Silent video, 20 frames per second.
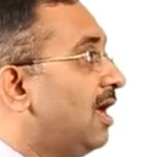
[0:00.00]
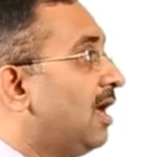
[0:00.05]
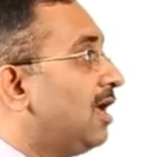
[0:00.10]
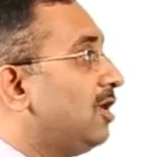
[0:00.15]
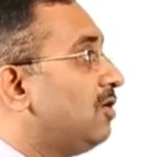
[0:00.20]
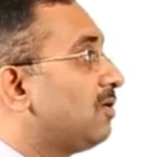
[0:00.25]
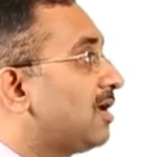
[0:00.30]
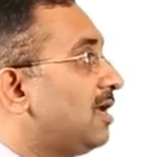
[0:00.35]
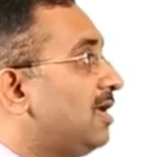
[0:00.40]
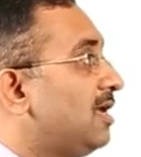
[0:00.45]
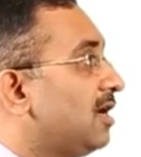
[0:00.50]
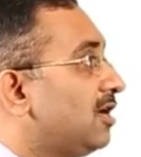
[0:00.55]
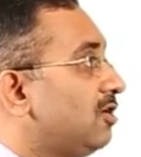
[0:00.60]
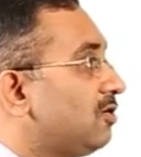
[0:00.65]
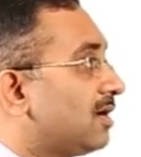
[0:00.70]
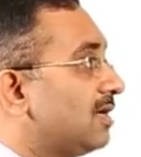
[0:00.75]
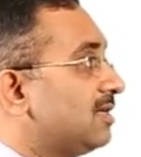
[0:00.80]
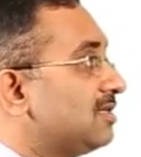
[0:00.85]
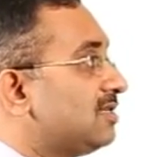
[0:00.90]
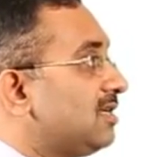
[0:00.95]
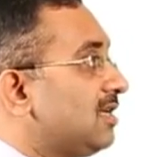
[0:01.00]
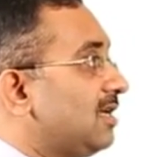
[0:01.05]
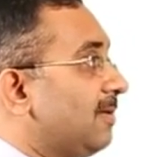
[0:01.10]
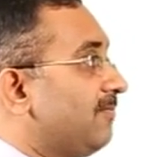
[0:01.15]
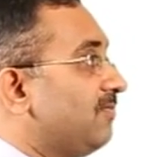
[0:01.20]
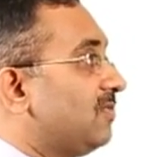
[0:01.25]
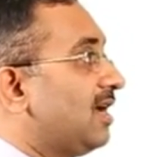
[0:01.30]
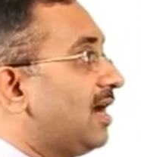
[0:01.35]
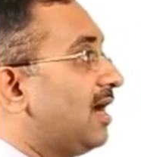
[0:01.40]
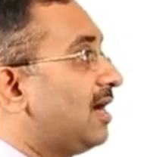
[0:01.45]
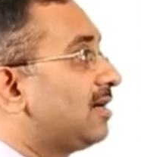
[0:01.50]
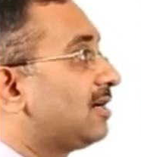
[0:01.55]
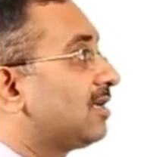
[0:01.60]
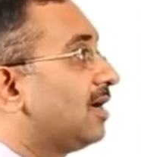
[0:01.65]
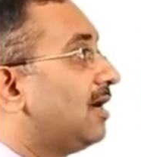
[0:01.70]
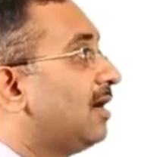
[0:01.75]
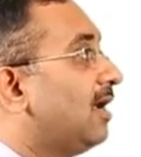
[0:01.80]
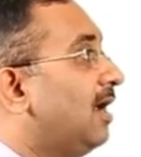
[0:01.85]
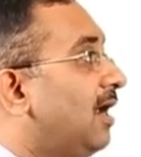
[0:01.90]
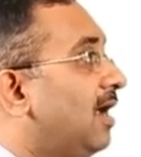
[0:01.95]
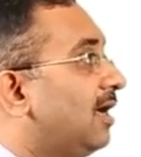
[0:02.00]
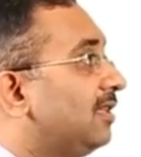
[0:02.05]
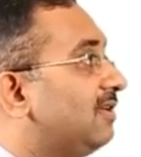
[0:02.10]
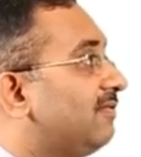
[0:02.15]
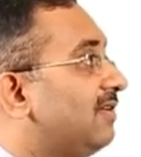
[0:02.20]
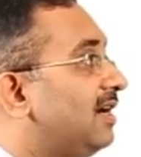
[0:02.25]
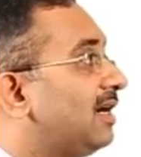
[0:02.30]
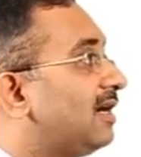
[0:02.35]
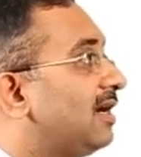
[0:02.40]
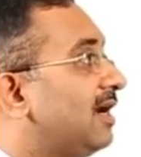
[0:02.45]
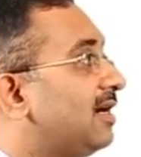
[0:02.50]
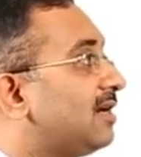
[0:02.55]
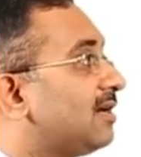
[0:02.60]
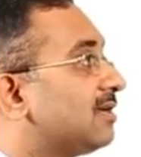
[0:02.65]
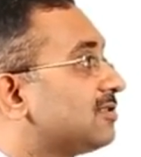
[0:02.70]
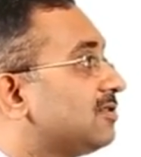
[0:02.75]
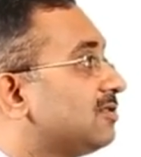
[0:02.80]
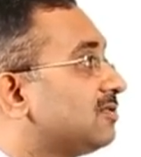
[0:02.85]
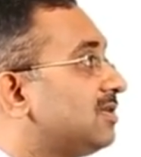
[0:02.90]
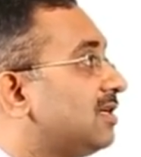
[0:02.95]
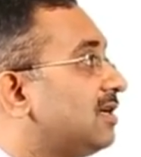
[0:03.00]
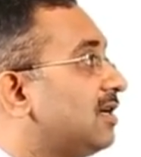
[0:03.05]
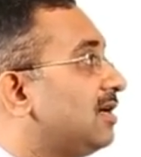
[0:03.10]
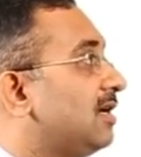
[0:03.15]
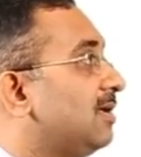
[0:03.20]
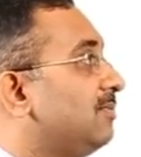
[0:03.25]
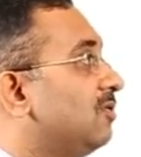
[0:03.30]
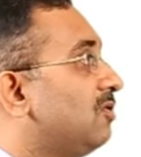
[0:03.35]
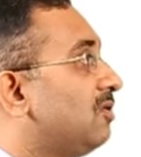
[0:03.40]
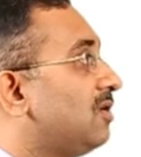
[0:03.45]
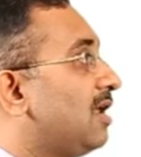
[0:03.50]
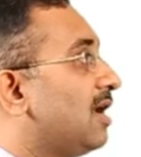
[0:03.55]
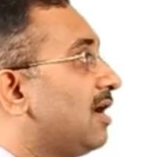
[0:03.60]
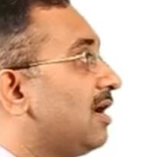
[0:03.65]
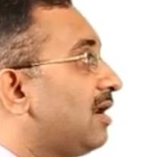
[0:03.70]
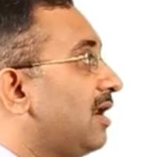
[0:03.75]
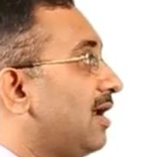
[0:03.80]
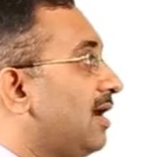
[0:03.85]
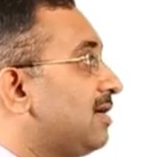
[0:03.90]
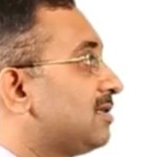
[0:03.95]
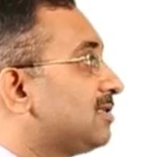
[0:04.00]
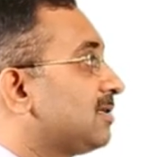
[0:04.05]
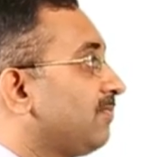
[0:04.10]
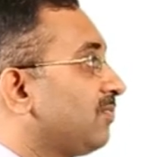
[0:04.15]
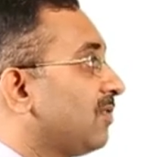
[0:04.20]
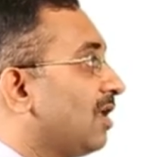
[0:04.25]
you can see that the ventilator-associated pneumonia rates